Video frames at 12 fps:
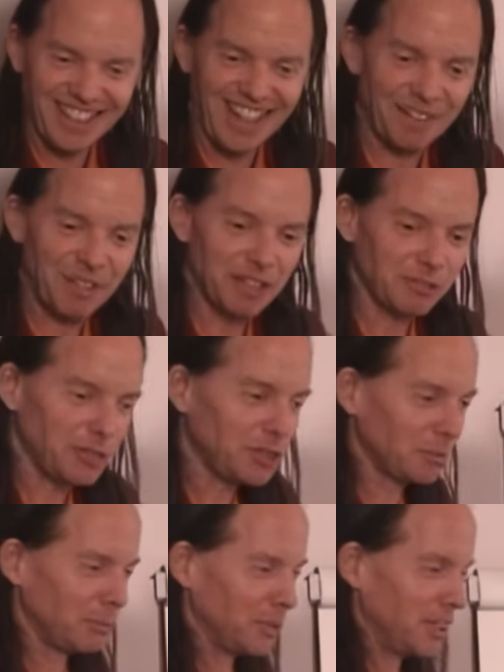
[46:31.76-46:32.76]
How about a
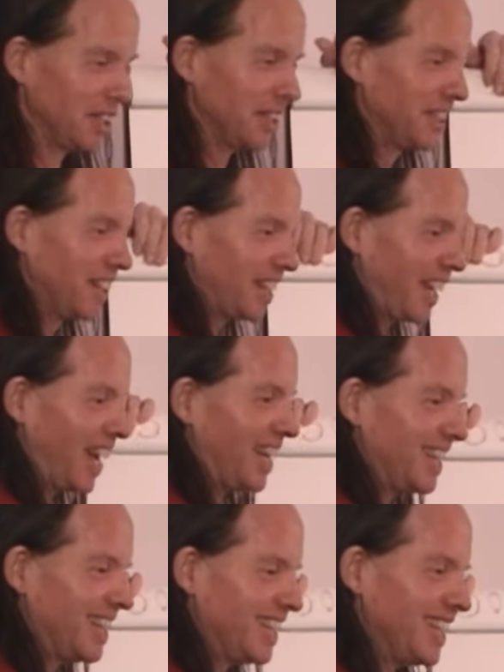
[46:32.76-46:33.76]
future Buddha?
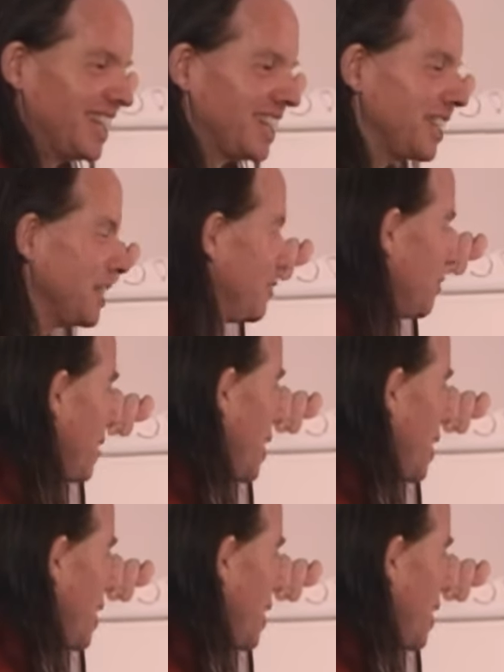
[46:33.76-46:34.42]
Okay? This is from